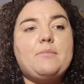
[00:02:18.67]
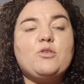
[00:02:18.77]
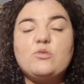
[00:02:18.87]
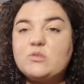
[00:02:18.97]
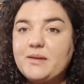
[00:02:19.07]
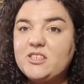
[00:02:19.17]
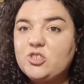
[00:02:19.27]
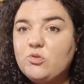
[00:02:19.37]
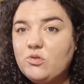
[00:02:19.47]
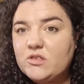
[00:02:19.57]
You can also make
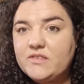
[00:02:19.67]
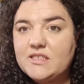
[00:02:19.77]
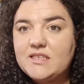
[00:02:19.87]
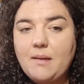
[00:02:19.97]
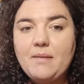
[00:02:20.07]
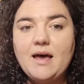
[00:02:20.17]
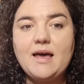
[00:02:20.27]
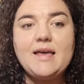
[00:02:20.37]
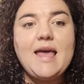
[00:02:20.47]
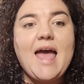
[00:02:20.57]
shorts for the
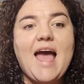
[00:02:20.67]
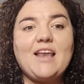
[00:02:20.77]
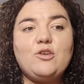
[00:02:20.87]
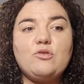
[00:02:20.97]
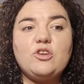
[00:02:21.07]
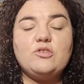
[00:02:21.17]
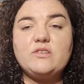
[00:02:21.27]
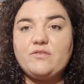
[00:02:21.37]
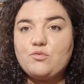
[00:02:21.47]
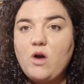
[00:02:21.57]
summer, and you can use
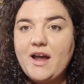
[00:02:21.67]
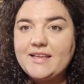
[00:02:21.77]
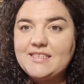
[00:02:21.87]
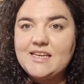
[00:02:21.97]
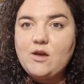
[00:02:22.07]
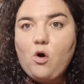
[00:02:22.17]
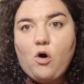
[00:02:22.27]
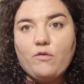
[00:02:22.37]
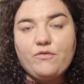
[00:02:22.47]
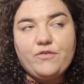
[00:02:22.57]
a variety
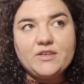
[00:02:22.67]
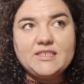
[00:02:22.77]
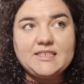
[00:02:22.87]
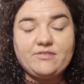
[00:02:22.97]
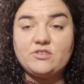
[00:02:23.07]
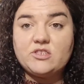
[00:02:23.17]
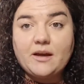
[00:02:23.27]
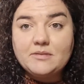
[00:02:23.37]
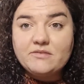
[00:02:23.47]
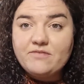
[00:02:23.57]
of different
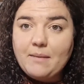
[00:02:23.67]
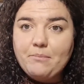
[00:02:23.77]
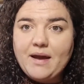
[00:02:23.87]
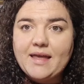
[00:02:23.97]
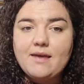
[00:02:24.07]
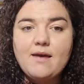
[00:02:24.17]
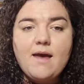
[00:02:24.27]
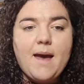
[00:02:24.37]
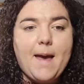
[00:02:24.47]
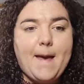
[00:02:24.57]
types of fabric.
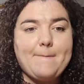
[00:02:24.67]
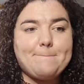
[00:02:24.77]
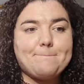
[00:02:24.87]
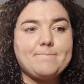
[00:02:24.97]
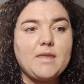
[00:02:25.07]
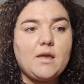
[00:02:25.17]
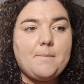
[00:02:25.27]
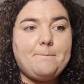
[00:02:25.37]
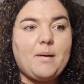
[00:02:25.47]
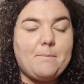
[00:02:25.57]

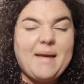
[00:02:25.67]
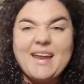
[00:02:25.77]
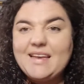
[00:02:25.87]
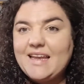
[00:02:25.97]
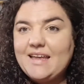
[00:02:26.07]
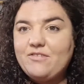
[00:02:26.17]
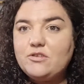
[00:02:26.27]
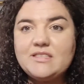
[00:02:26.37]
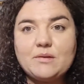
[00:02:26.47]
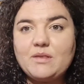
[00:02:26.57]
But mainly if you
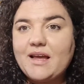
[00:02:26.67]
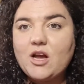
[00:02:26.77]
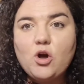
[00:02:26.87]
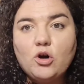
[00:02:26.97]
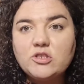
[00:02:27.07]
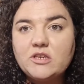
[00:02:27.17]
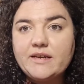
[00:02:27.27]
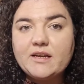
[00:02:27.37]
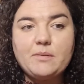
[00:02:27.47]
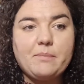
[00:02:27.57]
stick with like a
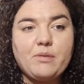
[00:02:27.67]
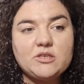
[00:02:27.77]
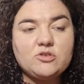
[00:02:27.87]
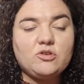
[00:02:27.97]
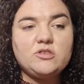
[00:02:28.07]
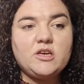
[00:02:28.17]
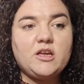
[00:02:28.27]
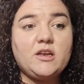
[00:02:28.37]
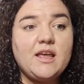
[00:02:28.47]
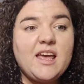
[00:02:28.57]
cotton, it could be a brushed
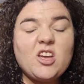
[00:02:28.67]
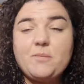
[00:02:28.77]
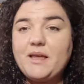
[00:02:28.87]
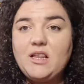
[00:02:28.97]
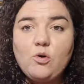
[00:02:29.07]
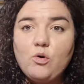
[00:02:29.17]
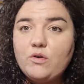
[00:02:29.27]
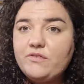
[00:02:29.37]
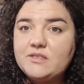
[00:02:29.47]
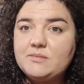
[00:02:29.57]
cotton, could be a
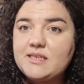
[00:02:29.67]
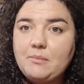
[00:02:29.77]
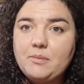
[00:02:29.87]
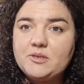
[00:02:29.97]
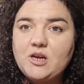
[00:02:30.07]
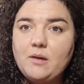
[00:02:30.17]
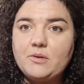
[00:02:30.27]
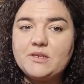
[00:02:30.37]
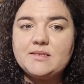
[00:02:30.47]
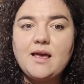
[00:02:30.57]
lawn for some summer
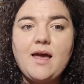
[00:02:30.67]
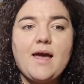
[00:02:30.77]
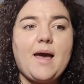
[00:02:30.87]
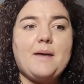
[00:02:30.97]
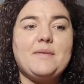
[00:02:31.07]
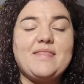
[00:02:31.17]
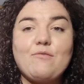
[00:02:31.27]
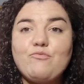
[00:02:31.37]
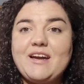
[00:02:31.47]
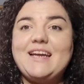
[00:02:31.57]
pajamas.
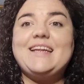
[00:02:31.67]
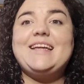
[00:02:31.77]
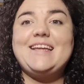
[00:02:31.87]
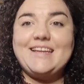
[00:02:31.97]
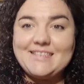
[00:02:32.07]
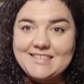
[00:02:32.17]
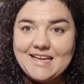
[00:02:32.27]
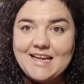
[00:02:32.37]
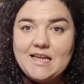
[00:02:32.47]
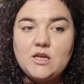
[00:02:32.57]
They're really
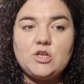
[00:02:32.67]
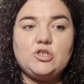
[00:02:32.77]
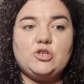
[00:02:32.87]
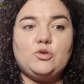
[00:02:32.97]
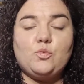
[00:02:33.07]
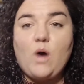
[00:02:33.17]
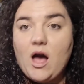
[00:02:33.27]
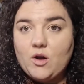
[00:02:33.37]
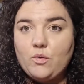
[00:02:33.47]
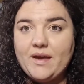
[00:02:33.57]
easy to
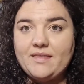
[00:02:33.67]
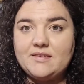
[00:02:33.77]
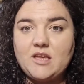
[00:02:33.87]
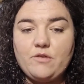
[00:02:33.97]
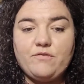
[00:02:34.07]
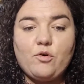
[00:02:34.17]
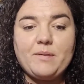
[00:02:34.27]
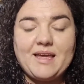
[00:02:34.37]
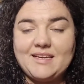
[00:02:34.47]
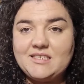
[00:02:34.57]
work with. So for
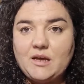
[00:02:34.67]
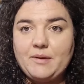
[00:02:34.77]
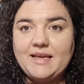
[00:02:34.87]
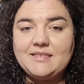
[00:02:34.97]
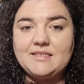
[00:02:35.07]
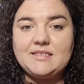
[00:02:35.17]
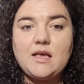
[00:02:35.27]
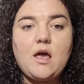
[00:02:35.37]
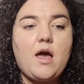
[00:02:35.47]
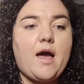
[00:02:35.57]
beginner sewists,
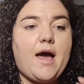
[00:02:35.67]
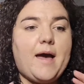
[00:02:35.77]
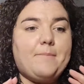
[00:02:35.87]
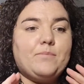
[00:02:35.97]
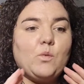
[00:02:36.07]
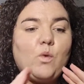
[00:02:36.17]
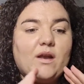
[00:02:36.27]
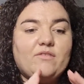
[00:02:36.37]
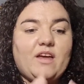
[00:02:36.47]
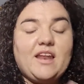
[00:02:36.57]
another
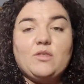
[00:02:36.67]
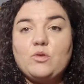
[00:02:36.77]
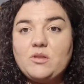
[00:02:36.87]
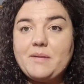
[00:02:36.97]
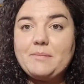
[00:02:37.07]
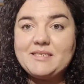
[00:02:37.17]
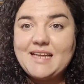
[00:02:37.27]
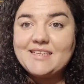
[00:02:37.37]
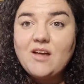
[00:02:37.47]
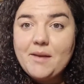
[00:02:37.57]
one of the big
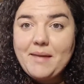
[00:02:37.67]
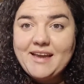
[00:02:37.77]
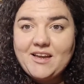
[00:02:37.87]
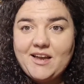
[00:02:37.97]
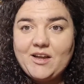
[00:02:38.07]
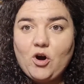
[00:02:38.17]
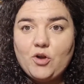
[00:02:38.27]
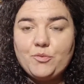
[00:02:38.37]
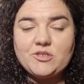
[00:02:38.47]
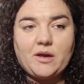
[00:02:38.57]
mistakes I made early
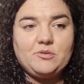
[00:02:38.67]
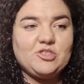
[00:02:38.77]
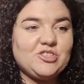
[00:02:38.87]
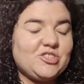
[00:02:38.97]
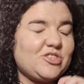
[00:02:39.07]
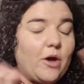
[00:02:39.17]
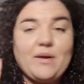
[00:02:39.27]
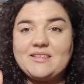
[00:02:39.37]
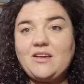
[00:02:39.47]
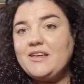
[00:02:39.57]
on was I was just so
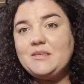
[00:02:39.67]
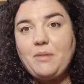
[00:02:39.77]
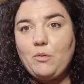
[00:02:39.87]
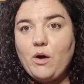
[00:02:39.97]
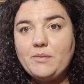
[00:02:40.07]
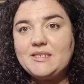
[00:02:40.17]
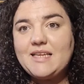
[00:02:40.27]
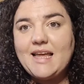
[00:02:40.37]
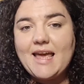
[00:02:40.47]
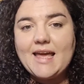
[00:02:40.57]
excited by what I was
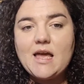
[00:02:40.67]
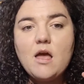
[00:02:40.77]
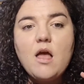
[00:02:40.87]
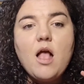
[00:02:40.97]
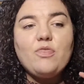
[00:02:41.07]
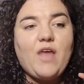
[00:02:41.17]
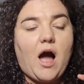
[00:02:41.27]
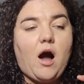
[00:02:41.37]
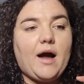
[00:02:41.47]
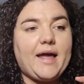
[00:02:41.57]
seeing
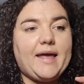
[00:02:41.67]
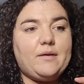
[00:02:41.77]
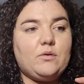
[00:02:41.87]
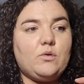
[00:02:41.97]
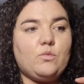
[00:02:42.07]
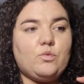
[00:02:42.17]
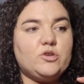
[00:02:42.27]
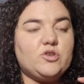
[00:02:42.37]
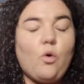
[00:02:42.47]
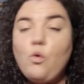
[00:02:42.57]
that I
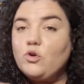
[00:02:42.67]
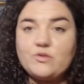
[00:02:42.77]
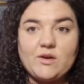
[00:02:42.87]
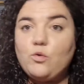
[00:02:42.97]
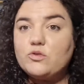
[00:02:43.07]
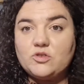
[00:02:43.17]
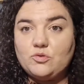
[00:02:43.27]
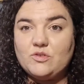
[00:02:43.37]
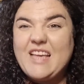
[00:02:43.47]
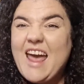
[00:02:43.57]
was ordering all
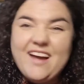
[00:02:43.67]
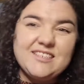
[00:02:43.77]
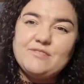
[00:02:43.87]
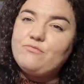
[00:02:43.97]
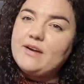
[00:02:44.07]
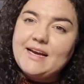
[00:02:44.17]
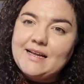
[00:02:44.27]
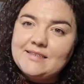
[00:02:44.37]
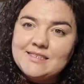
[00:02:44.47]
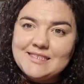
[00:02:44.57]
sorts. I didn't
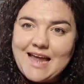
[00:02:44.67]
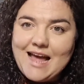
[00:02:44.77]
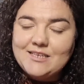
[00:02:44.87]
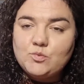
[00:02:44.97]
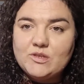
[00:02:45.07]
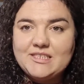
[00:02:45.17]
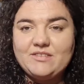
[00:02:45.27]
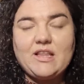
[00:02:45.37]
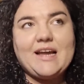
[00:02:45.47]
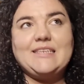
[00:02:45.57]
really understand
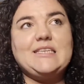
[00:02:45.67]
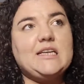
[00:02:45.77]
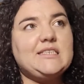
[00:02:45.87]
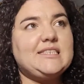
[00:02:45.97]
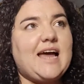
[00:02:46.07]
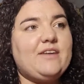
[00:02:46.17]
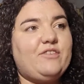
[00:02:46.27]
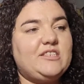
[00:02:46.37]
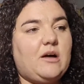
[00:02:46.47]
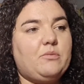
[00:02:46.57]
I didn't understand,
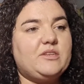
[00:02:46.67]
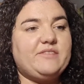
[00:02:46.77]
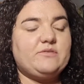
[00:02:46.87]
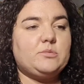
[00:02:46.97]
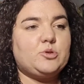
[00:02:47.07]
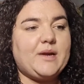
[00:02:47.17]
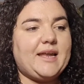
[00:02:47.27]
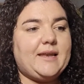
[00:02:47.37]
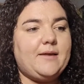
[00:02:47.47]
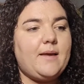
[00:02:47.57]
for example, the difference
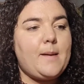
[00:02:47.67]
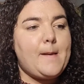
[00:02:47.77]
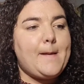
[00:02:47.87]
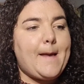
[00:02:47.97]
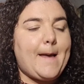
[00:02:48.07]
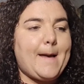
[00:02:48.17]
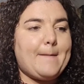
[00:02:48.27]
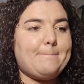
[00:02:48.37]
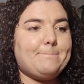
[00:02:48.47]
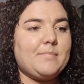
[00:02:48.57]
between
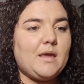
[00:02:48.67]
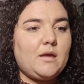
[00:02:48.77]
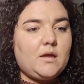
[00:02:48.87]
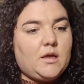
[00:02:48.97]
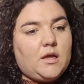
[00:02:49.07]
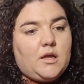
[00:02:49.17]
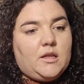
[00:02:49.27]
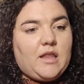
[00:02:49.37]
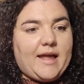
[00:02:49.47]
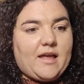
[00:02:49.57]

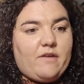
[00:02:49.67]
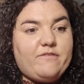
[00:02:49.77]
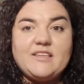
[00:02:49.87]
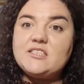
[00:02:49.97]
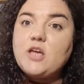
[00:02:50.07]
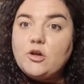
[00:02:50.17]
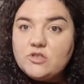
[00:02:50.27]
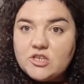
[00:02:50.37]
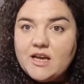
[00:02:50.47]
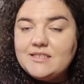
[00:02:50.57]
like a
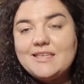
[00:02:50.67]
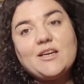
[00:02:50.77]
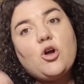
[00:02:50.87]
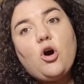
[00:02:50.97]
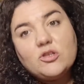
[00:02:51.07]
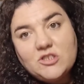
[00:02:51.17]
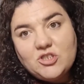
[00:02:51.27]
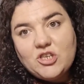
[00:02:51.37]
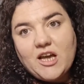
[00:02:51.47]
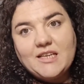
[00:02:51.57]
viscose jersey and a
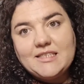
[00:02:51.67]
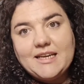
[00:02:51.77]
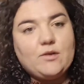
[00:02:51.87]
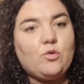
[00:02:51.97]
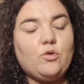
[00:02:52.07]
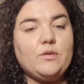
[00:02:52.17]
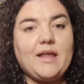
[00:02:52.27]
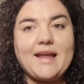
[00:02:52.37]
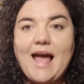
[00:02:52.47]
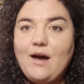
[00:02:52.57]
cotton jersey, or
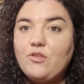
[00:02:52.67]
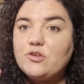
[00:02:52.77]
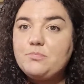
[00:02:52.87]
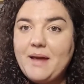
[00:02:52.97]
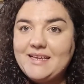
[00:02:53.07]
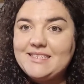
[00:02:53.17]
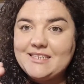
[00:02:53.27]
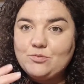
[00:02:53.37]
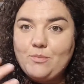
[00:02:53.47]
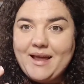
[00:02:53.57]
like how those
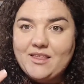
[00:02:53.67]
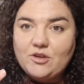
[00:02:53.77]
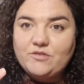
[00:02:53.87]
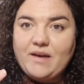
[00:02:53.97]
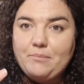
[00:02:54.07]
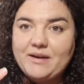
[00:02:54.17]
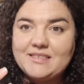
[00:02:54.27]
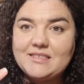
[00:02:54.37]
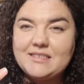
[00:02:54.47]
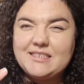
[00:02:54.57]
bases will make those
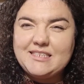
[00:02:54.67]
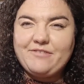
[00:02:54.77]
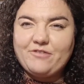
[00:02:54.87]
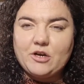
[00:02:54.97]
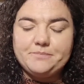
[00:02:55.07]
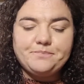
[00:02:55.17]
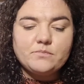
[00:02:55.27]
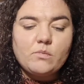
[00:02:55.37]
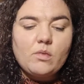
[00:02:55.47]
fabrics different.